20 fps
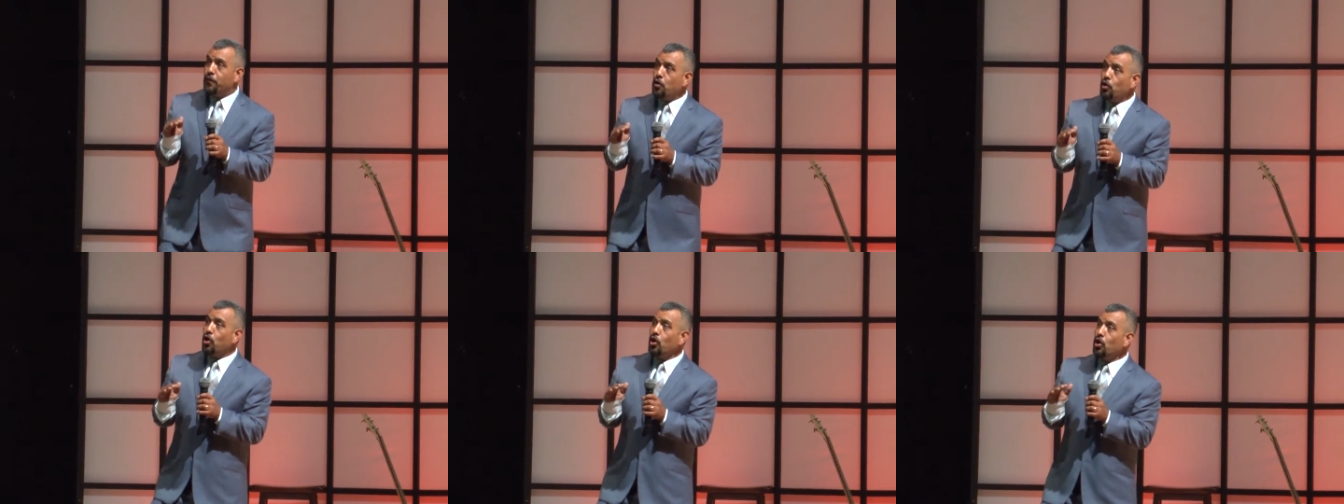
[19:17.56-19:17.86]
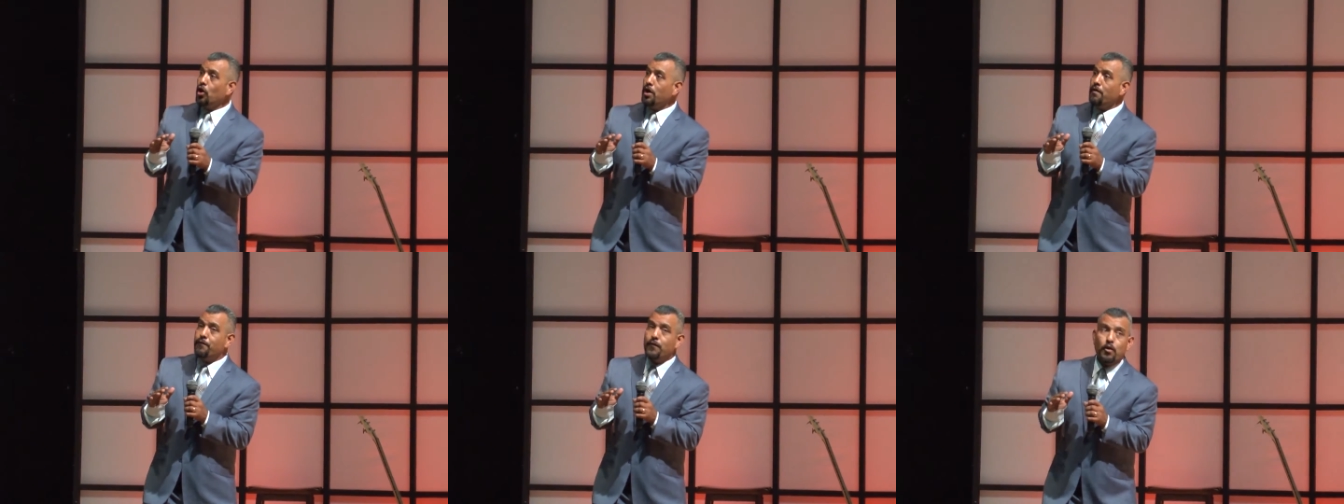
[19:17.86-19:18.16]
you're
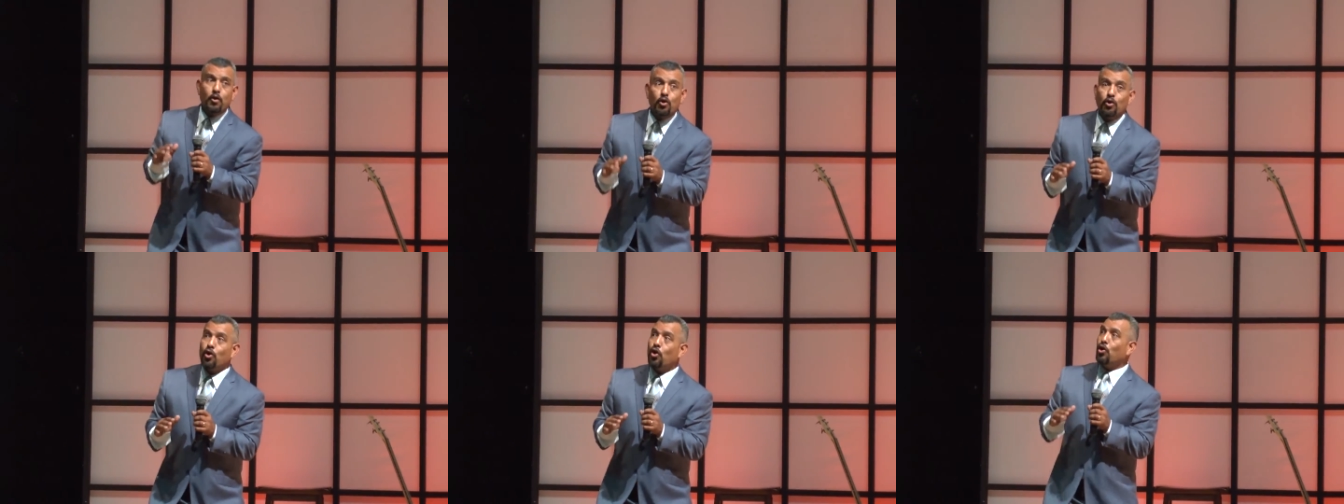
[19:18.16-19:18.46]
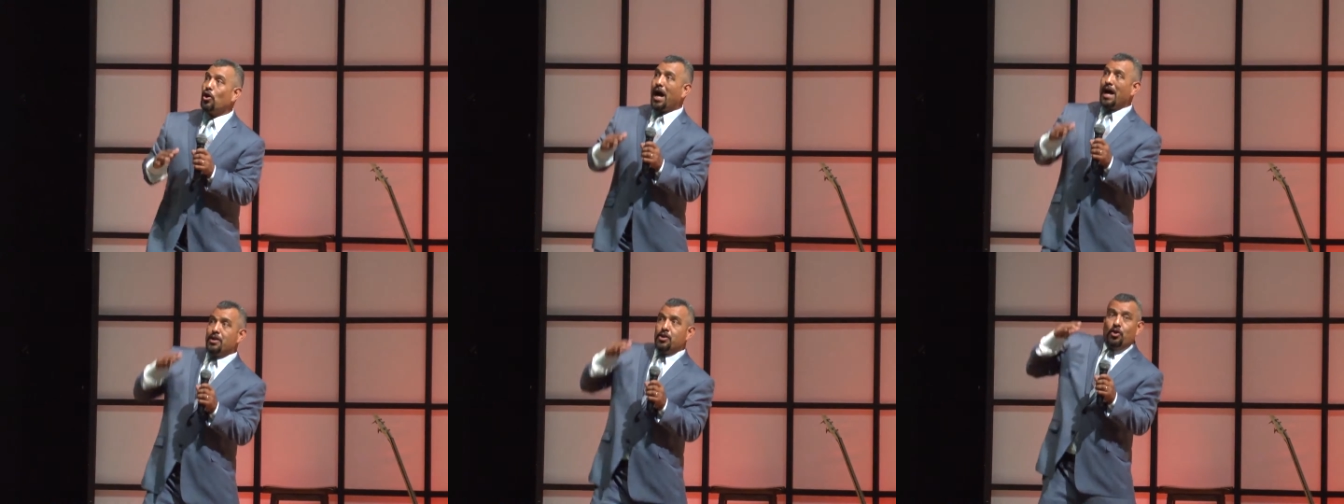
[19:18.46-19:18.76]
gonna if you're gonna
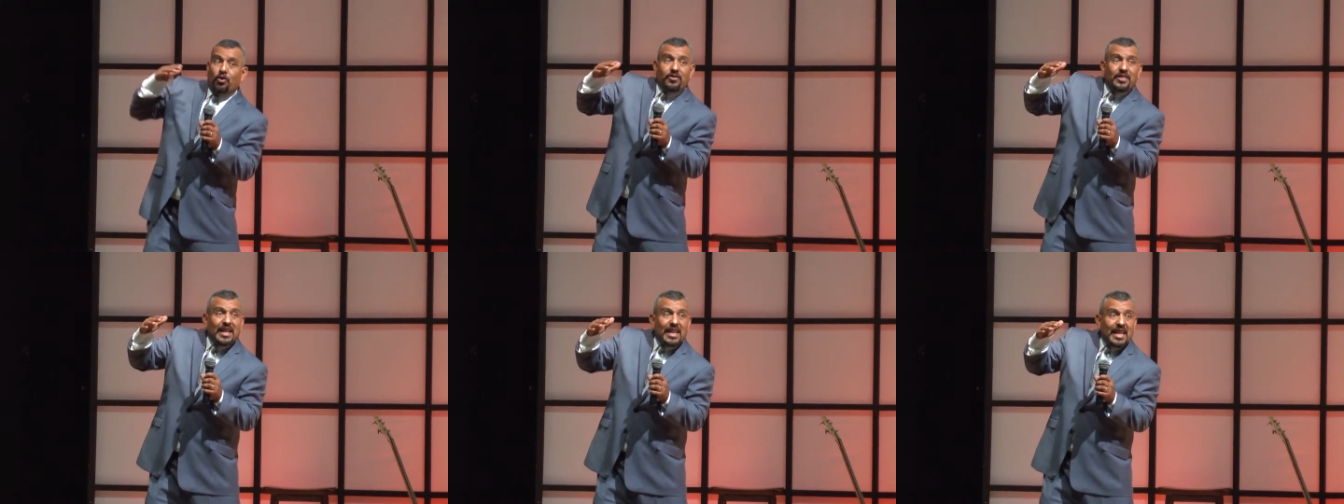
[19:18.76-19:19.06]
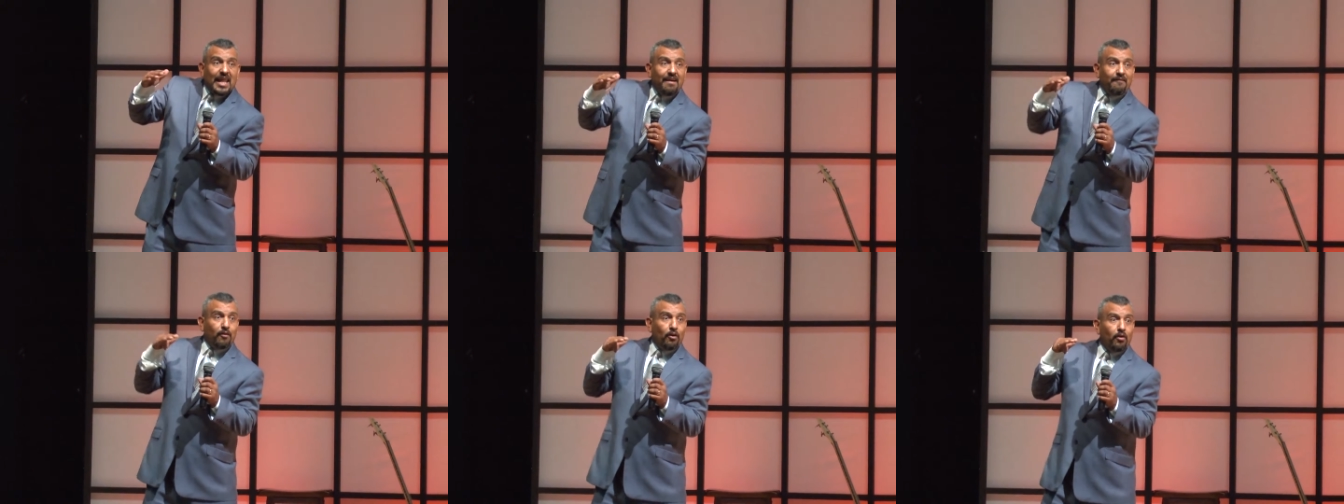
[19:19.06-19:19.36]
go another
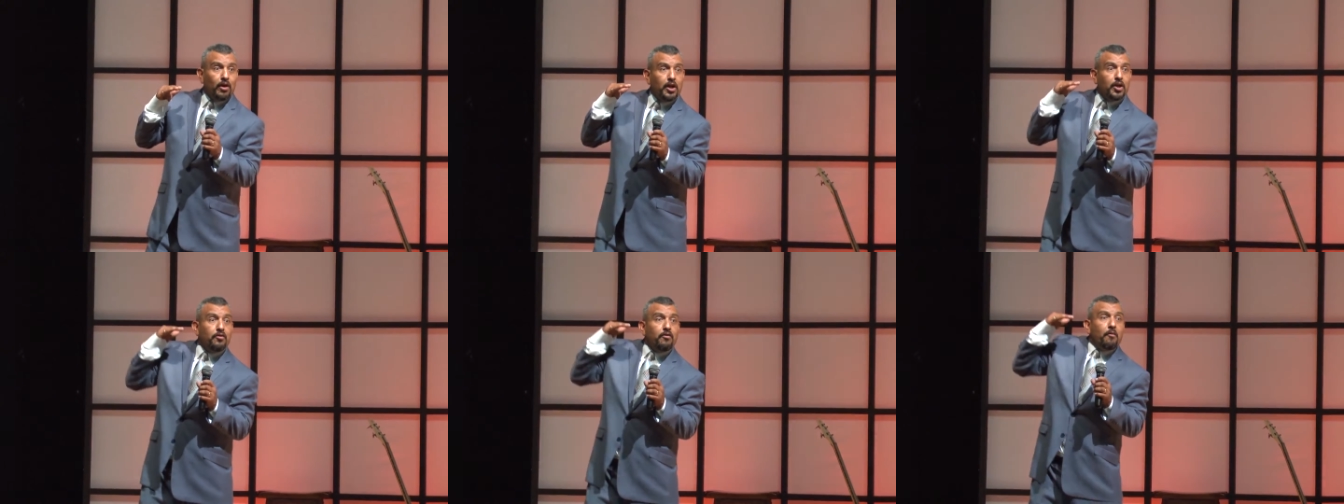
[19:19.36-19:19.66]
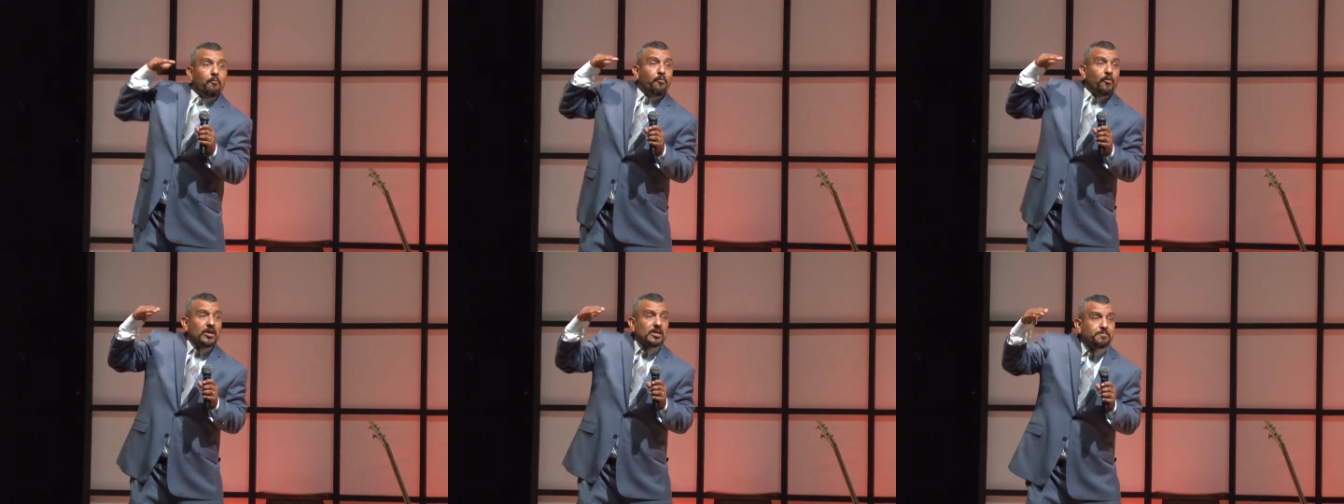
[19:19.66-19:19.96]
level in your
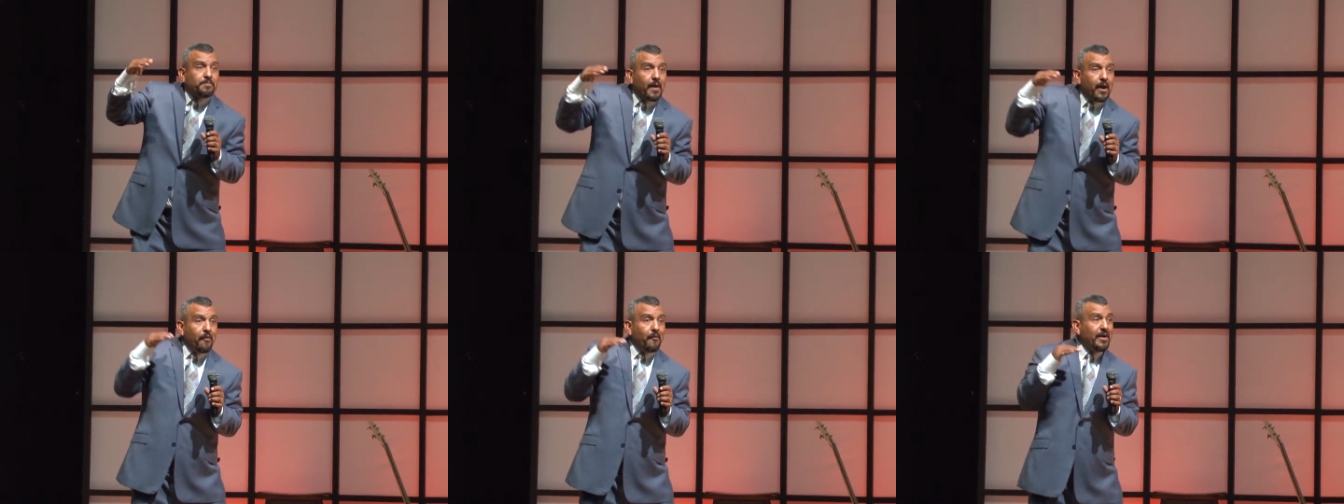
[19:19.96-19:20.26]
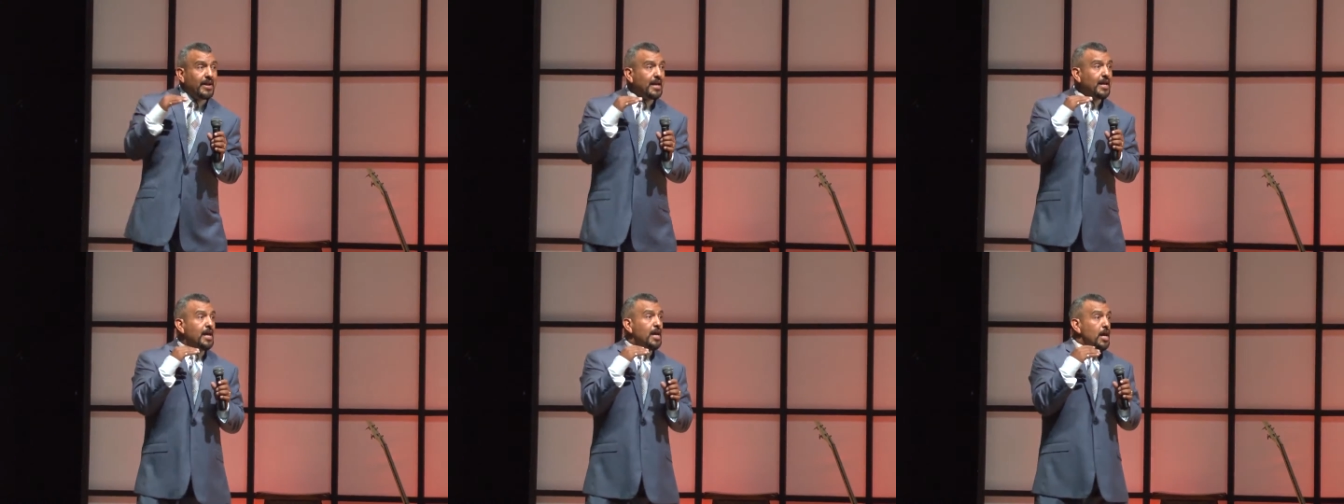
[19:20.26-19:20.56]

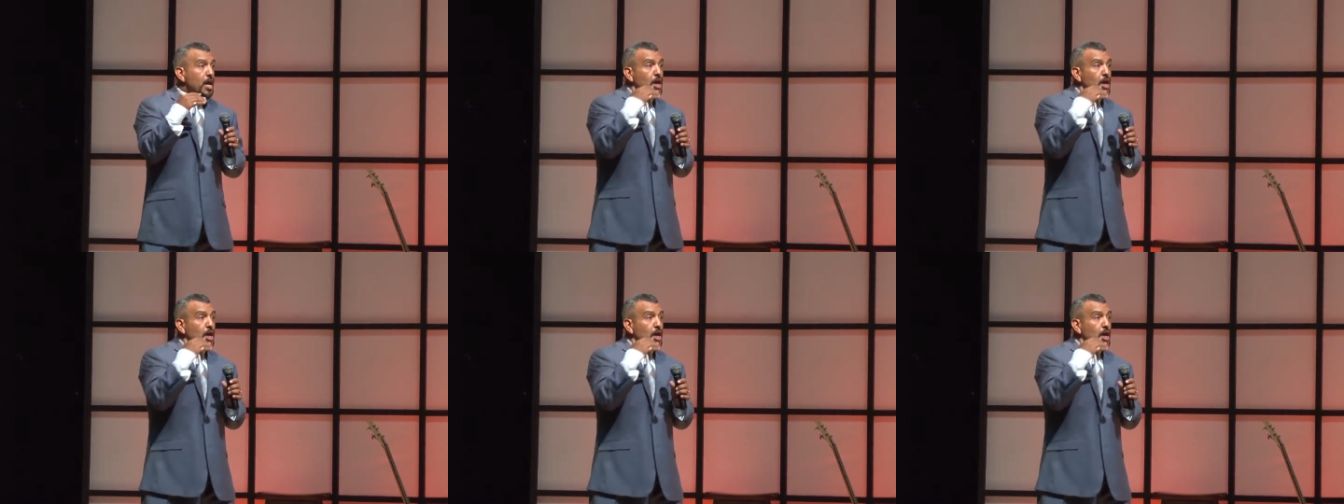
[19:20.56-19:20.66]
prosperity,